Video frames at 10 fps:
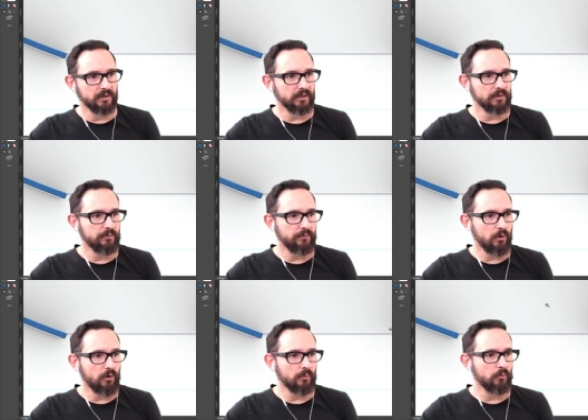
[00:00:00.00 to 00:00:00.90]

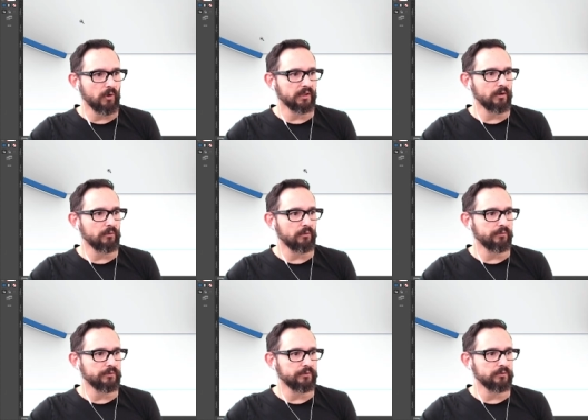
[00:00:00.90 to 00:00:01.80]
inform what kind
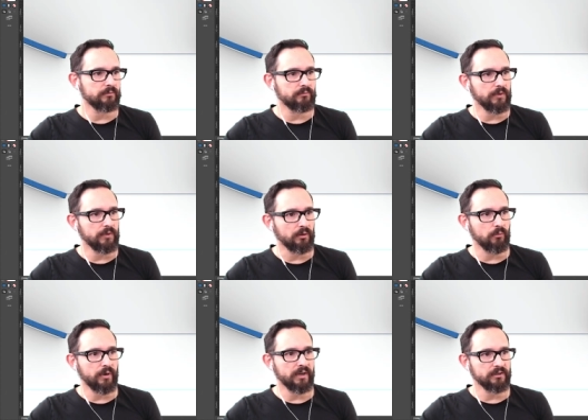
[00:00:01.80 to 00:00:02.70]
of,
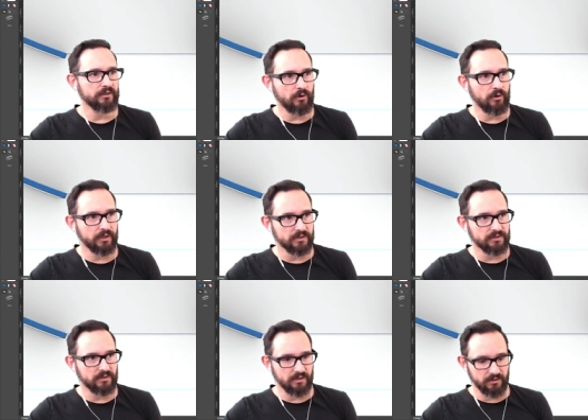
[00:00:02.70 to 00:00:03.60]
where the drawing
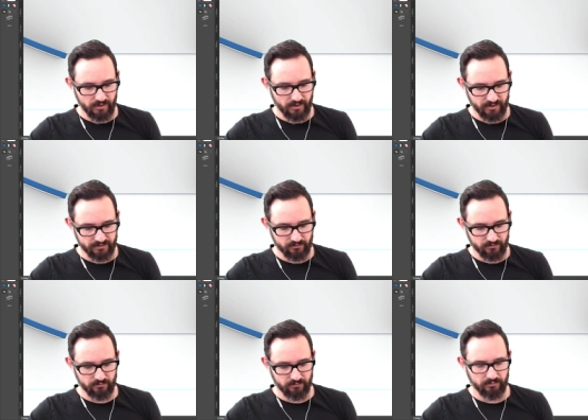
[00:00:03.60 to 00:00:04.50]
is and where it's
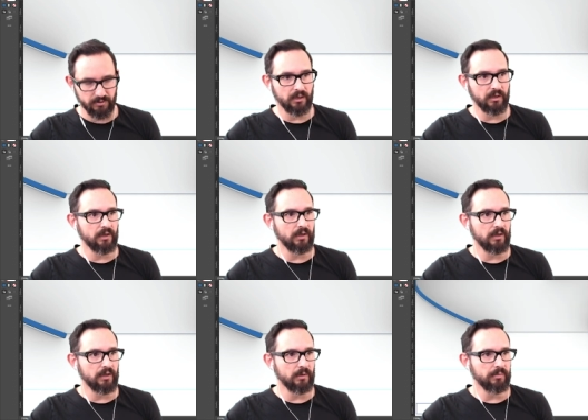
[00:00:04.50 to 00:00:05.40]
going to be
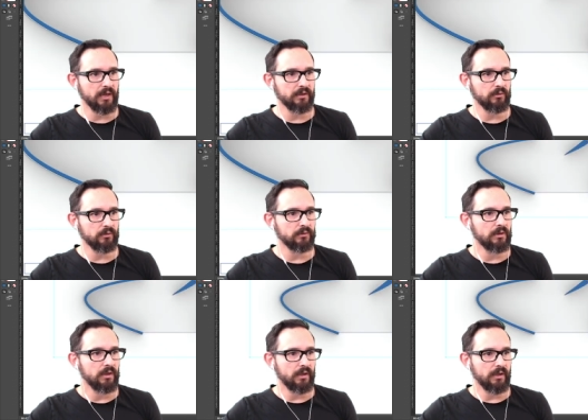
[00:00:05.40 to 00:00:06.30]
applied on
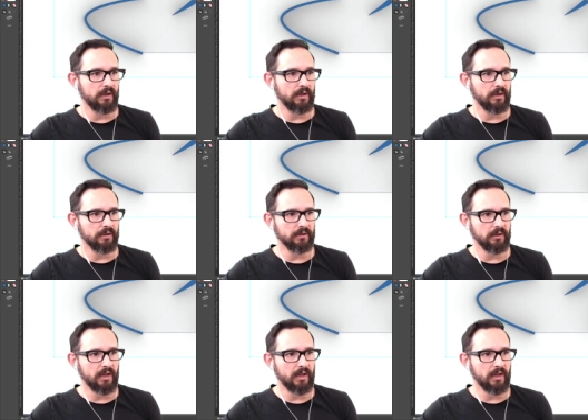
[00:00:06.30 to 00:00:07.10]
the